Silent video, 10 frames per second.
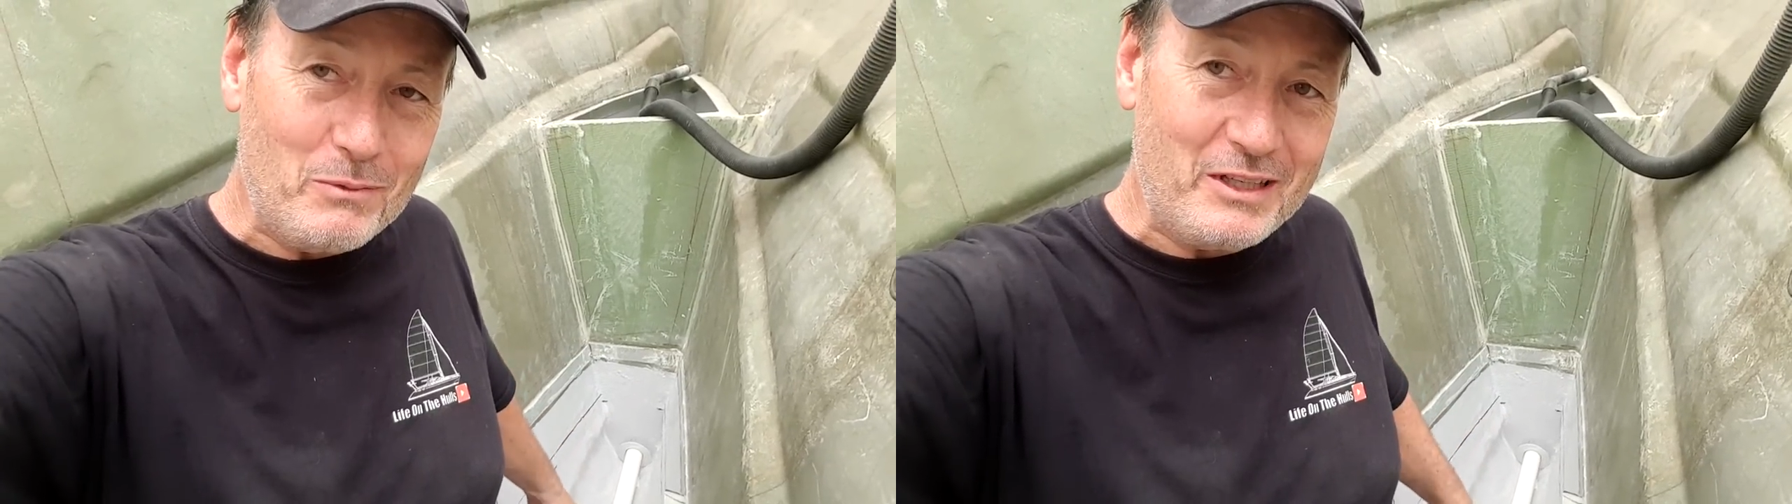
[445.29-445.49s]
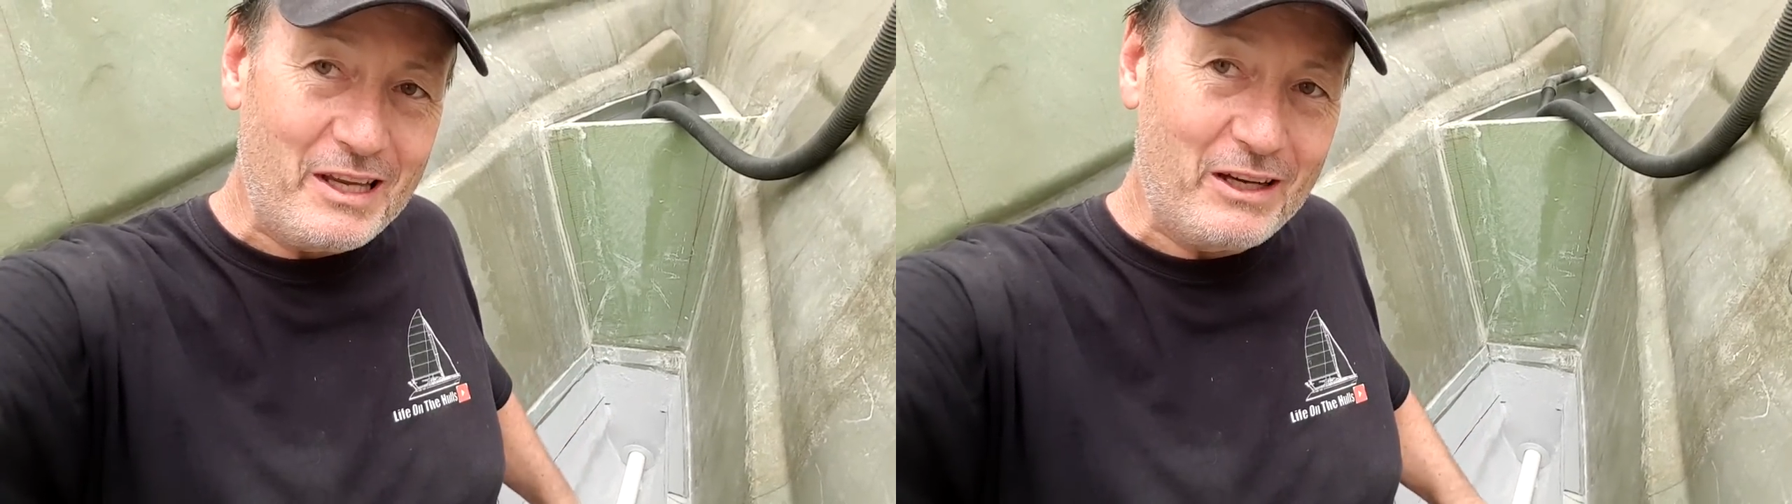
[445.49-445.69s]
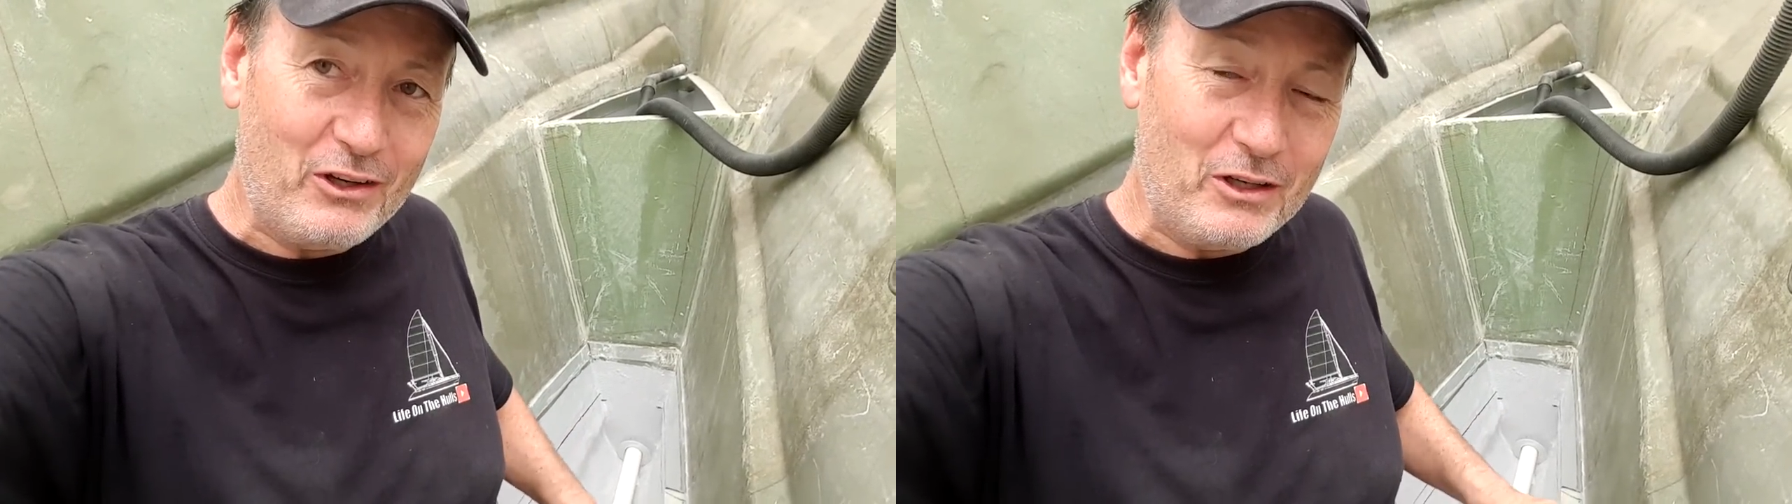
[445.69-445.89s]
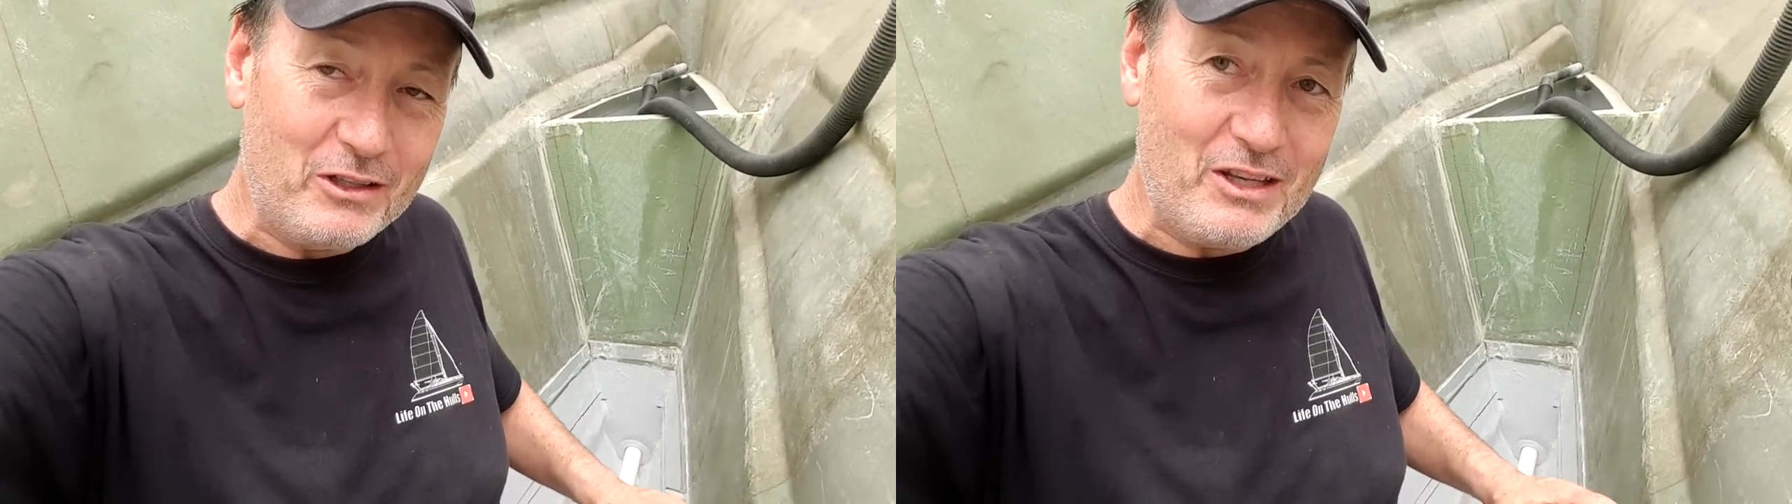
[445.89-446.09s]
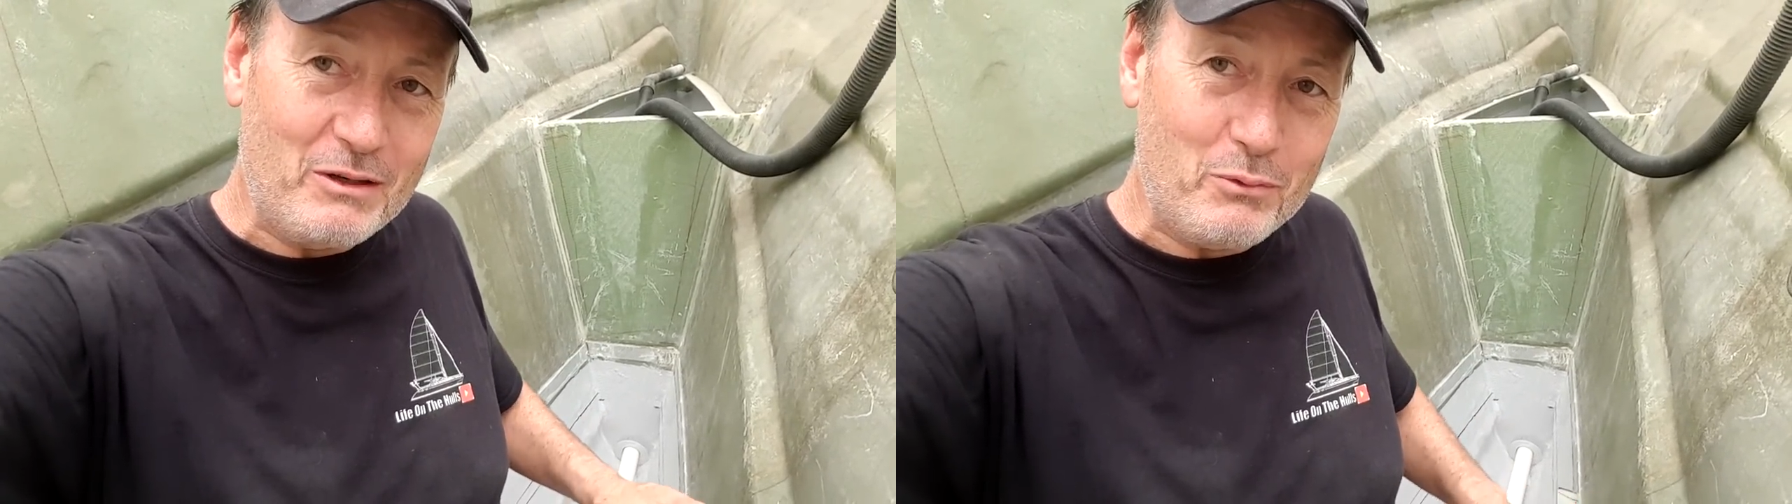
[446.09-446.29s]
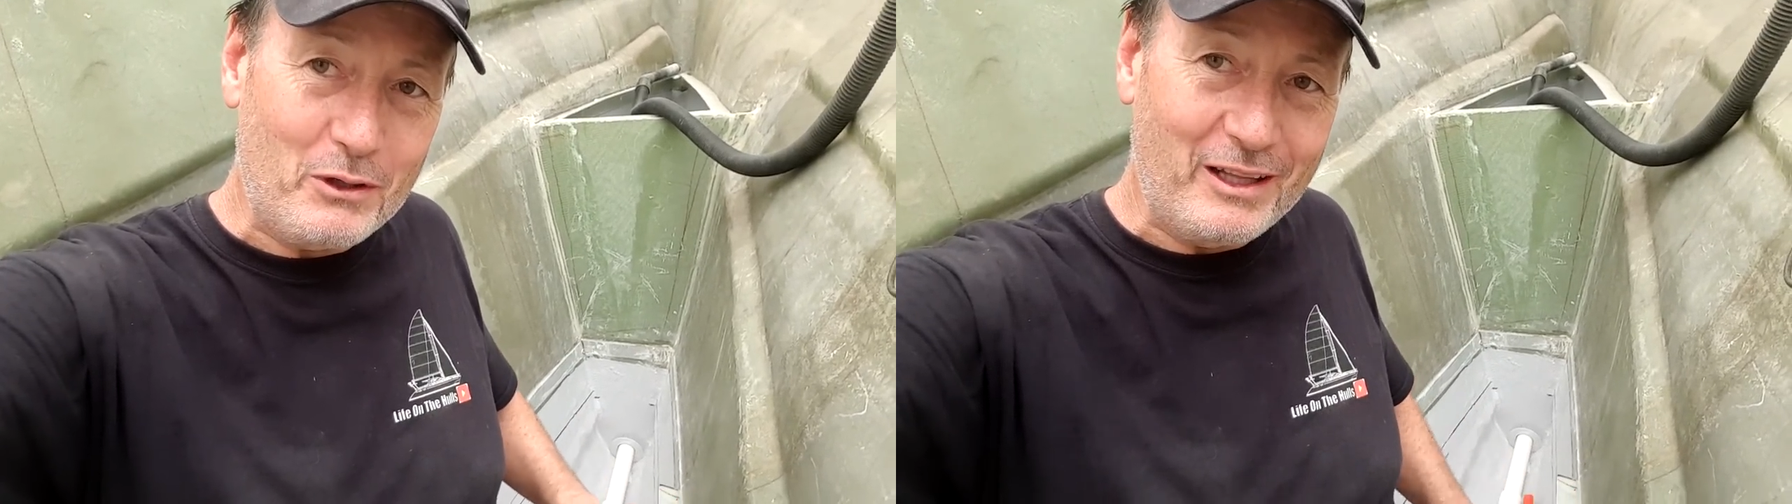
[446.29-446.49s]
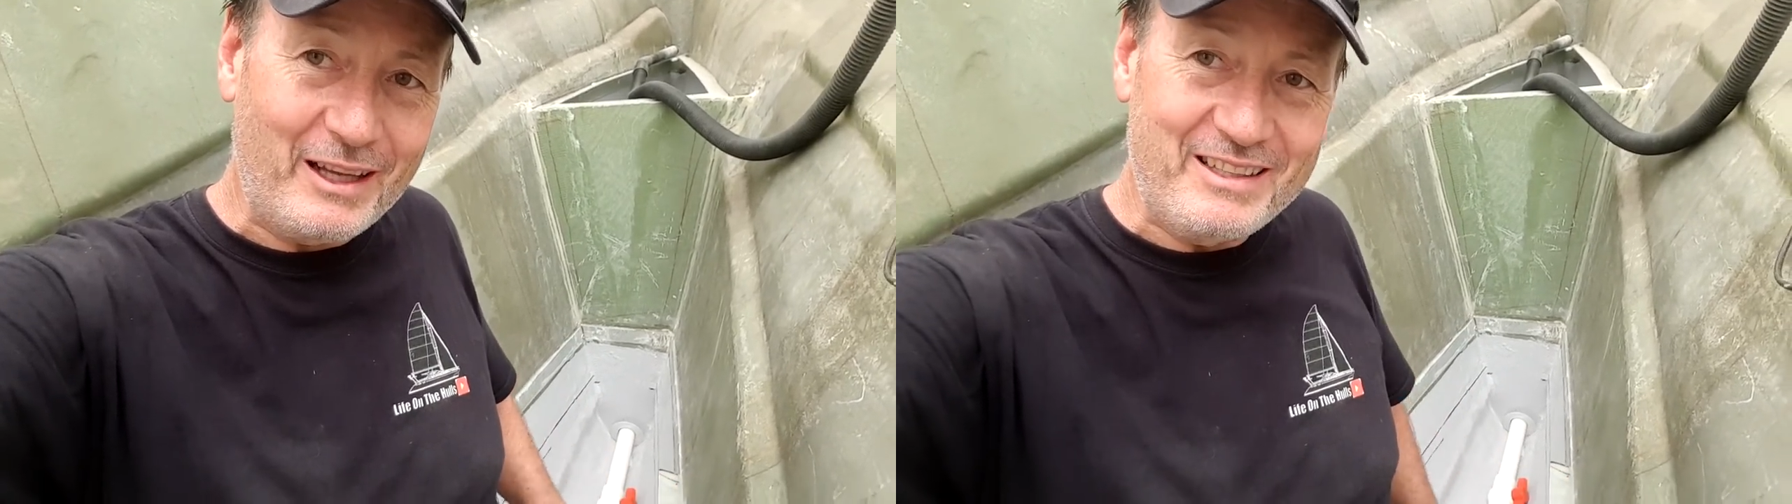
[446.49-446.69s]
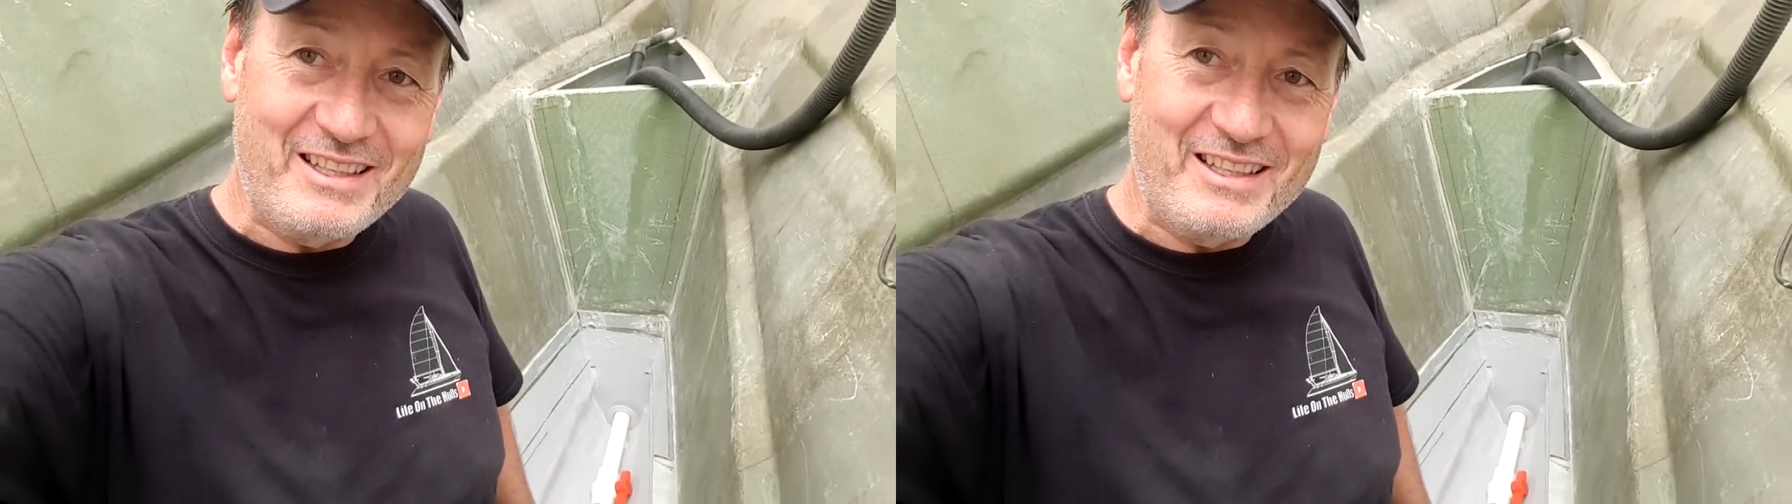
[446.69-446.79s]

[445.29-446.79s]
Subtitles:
But yeah, it's getting pretty late in